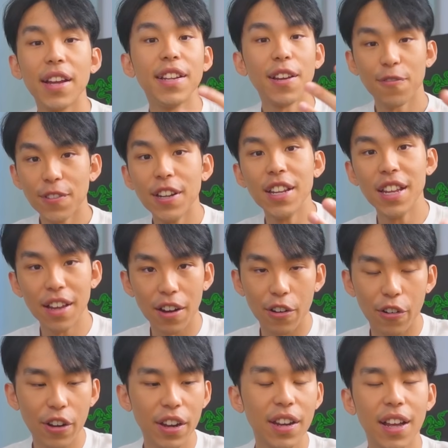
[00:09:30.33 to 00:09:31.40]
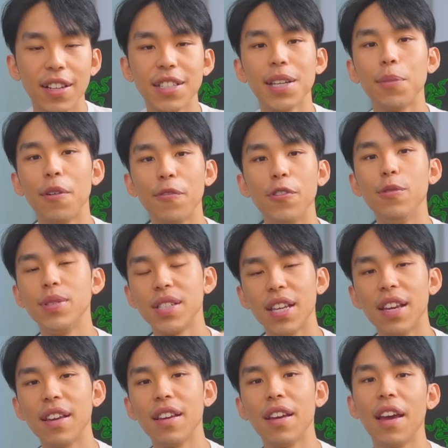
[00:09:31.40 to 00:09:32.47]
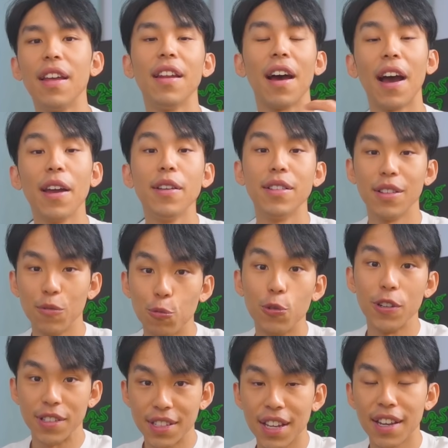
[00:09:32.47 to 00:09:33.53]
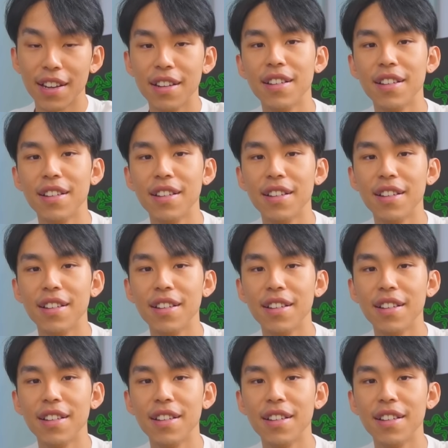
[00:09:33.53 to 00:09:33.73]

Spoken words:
I definitely agree that some of you say, and I would say,